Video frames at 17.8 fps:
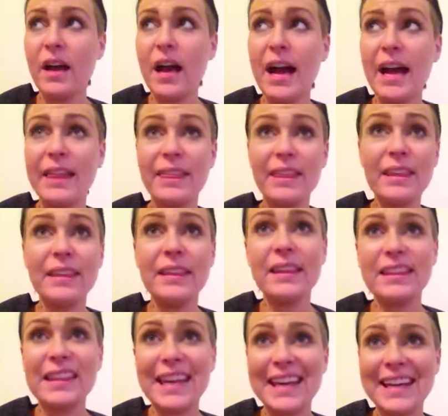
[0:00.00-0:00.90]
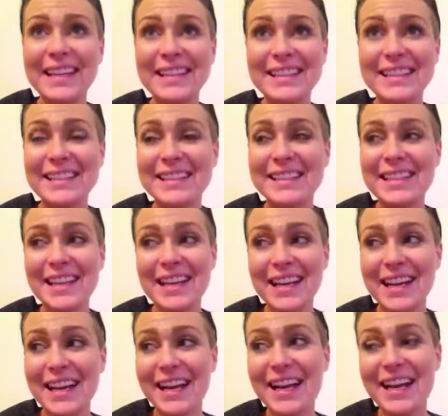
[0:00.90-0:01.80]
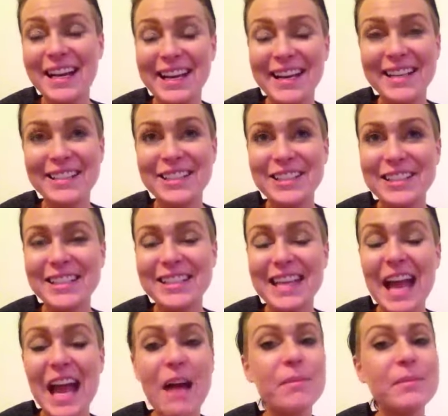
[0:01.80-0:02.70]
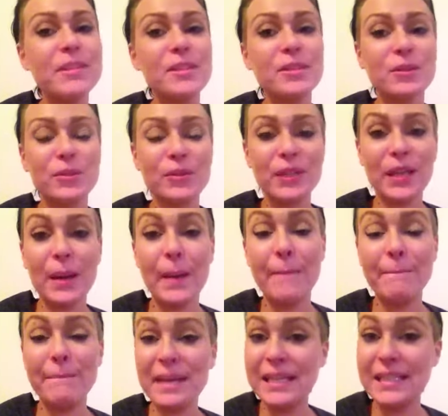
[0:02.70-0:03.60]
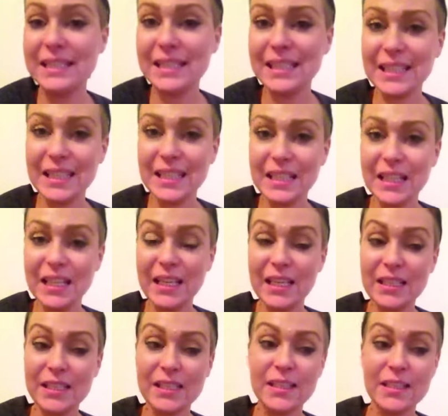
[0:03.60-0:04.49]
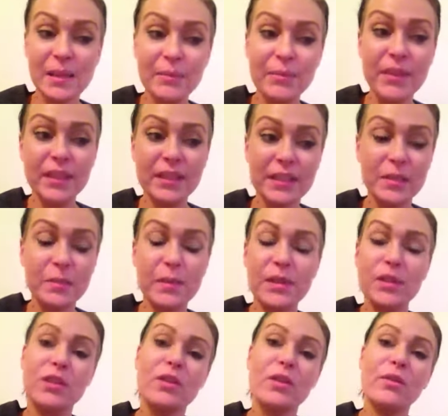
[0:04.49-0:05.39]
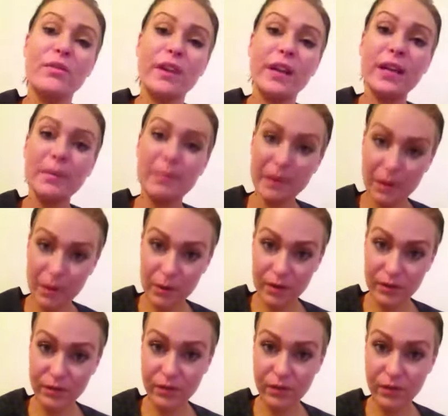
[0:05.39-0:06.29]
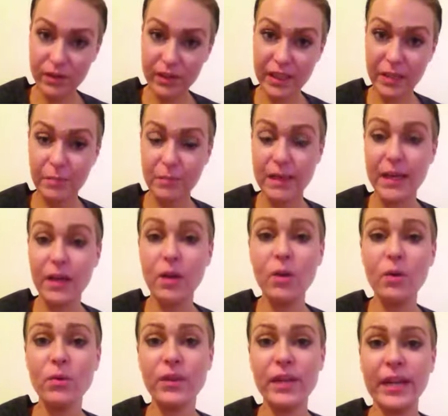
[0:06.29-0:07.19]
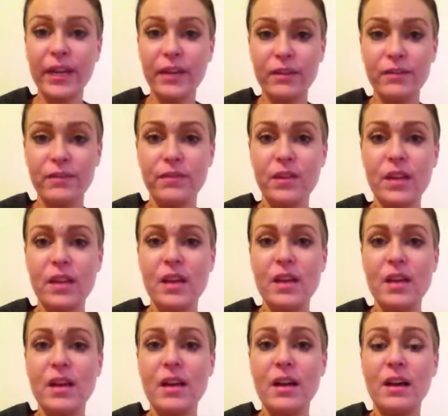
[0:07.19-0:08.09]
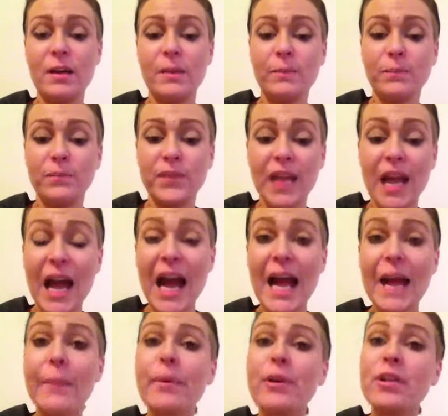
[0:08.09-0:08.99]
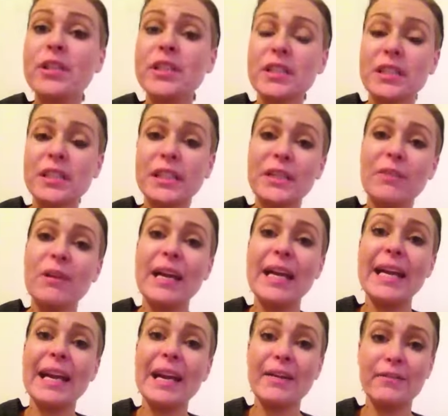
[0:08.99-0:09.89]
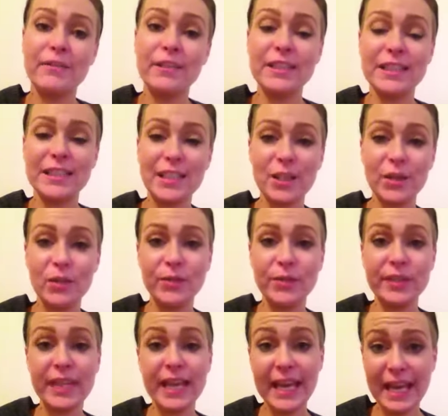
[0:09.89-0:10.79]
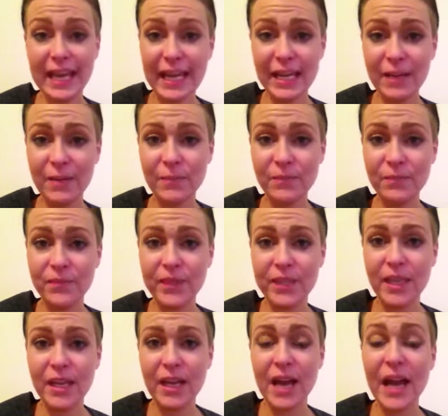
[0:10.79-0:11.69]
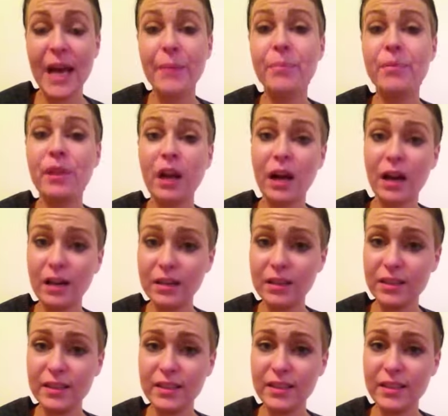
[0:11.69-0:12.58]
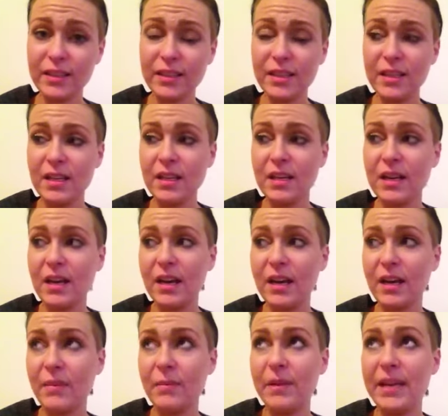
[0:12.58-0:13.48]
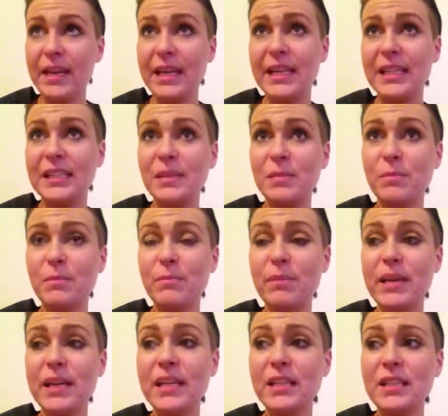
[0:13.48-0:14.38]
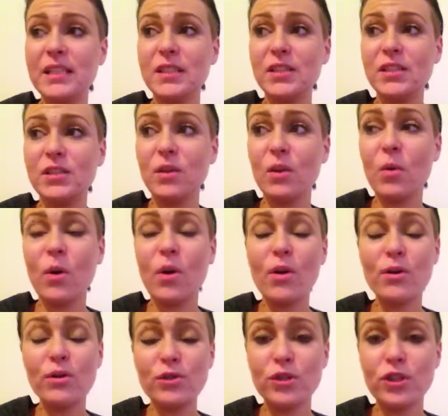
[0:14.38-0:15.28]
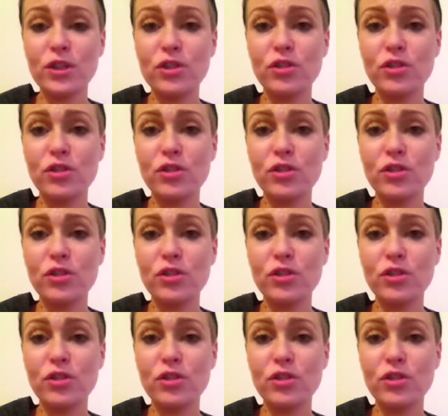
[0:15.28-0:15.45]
I think that that is uh, just absolutely amazing, and it, it is something that's been so very powerful in my own life. Um, I personally write every single day, I blog. Um, and it's been so ultra